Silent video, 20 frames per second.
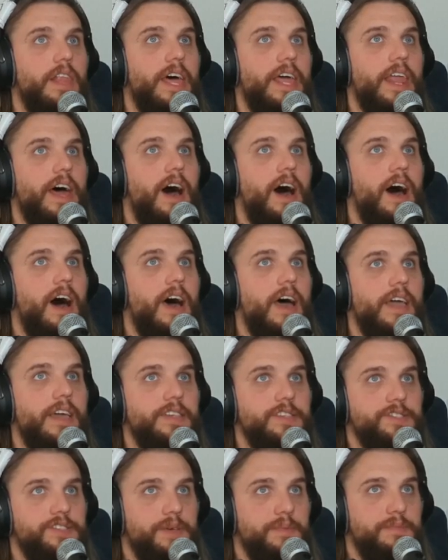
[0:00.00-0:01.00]
I
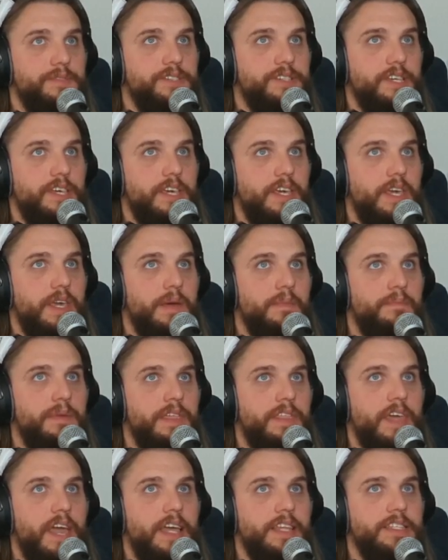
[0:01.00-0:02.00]
sub z be
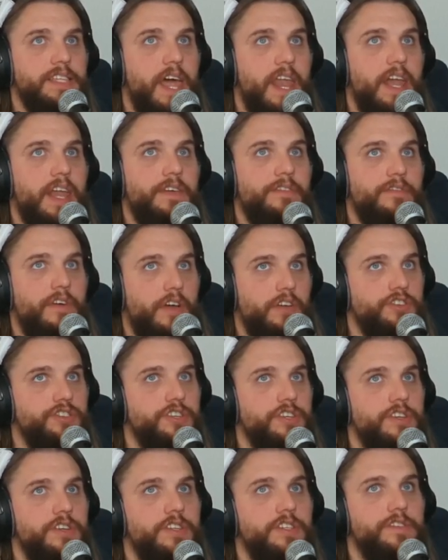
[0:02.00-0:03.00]
the identity
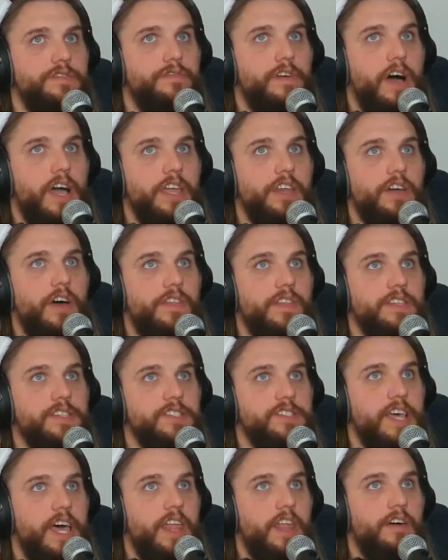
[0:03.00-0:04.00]
function defined on the
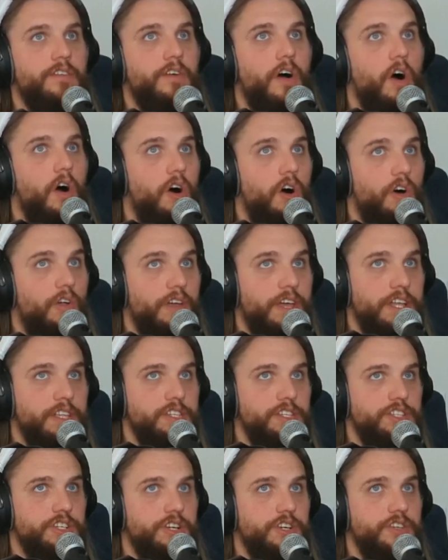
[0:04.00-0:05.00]
set of all
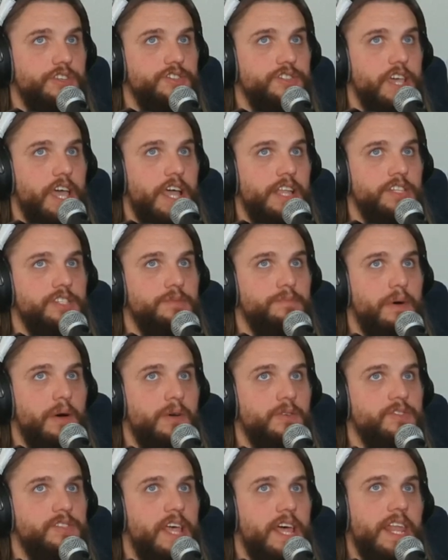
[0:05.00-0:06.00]
integers, and
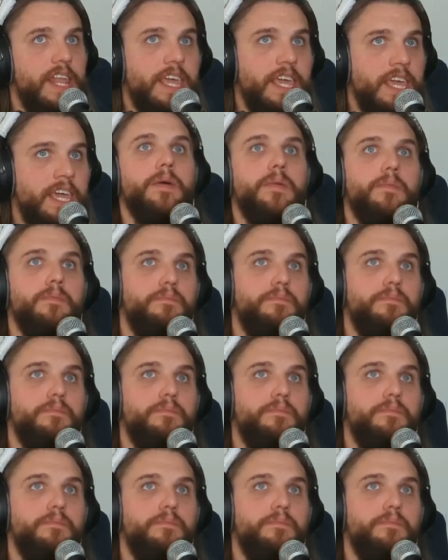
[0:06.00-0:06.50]
suppose that e,